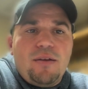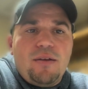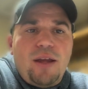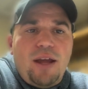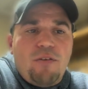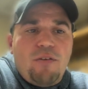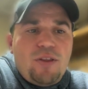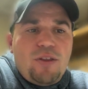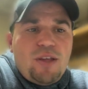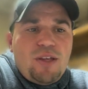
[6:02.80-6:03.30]

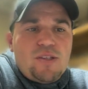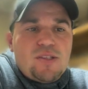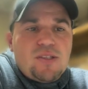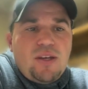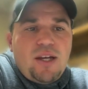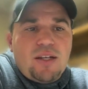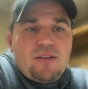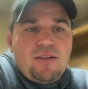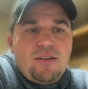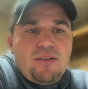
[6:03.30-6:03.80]
everything's
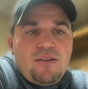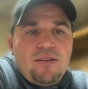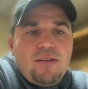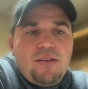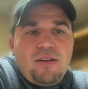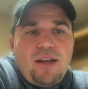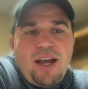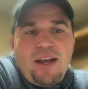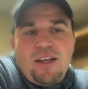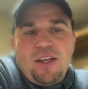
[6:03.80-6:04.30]
selected.
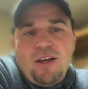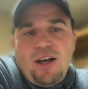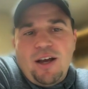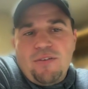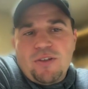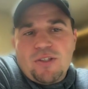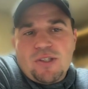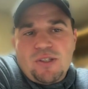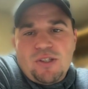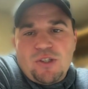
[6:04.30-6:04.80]
Now, you
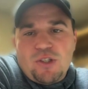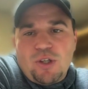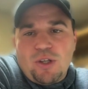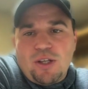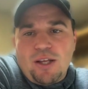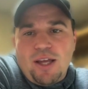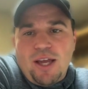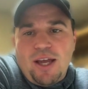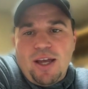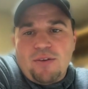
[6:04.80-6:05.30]
obviously
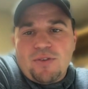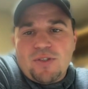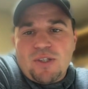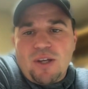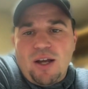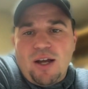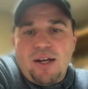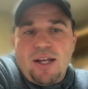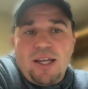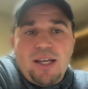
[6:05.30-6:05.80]
shouldn't have
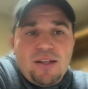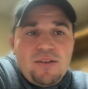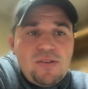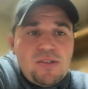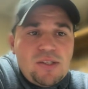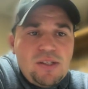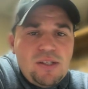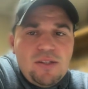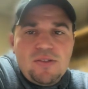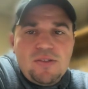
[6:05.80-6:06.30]
sod and
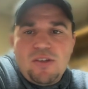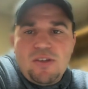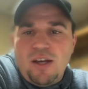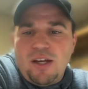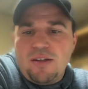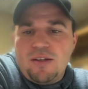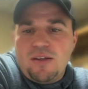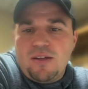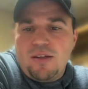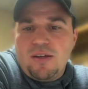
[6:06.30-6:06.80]
seed
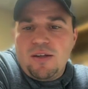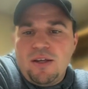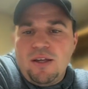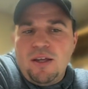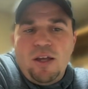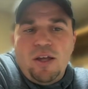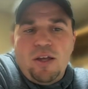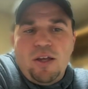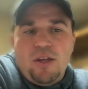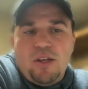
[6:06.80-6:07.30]
selected.
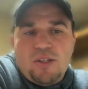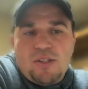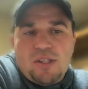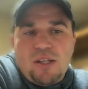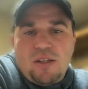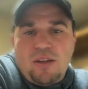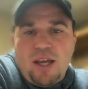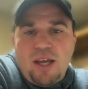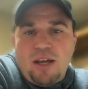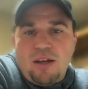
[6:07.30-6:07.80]
You could
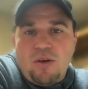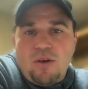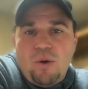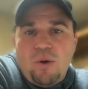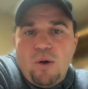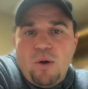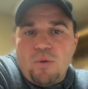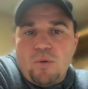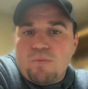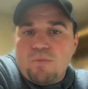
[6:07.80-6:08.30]
send that
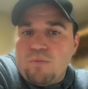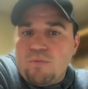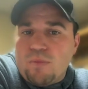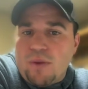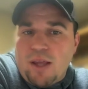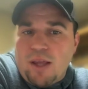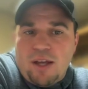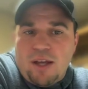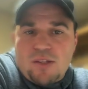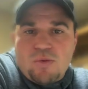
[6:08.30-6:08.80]
quote
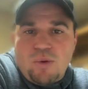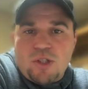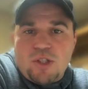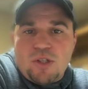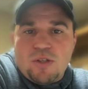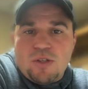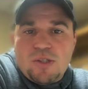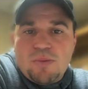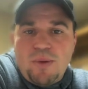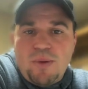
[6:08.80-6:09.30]
as what
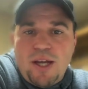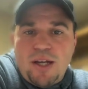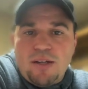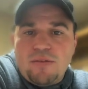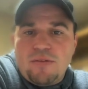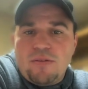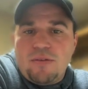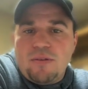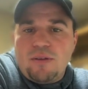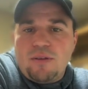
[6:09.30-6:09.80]
you
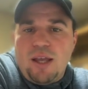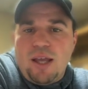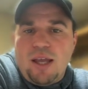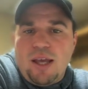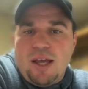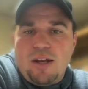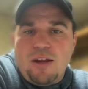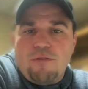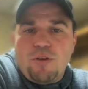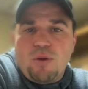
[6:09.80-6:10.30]
expect,
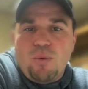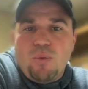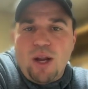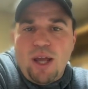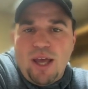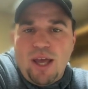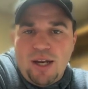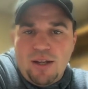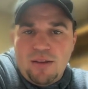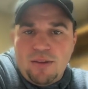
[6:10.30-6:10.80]
and if you want
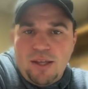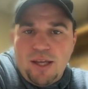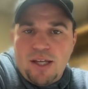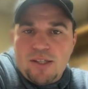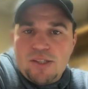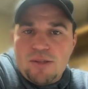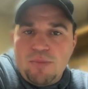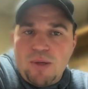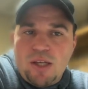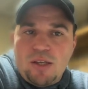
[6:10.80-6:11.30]
to edit the
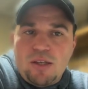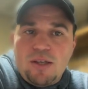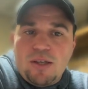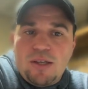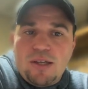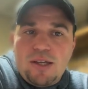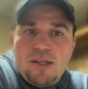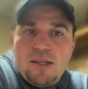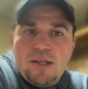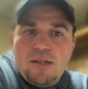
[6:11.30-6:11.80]
estimate, you
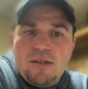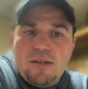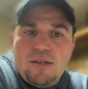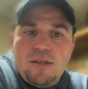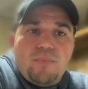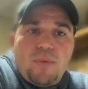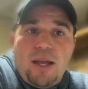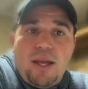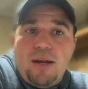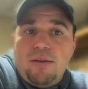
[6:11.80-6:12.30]
can,
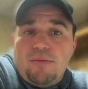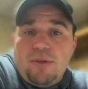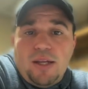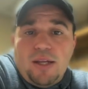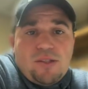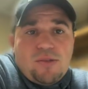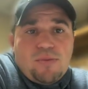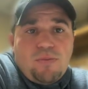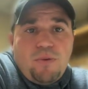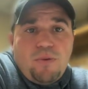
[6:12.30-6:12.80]
and then
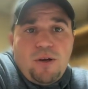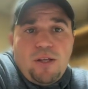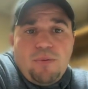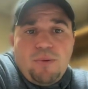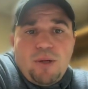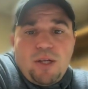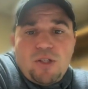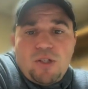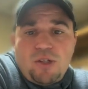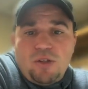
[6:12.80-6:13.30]
it's pretty
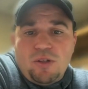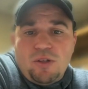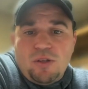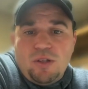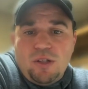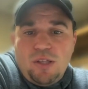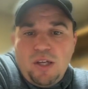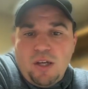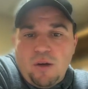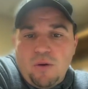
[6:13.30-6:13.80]
much good to
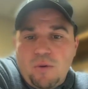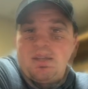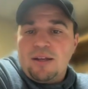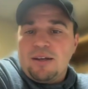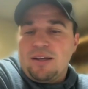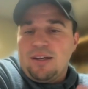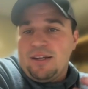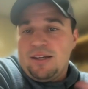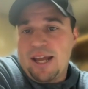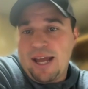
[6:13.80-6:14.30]
go.
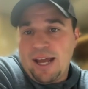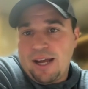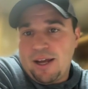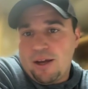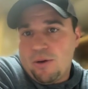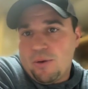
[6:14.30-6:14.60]
Now,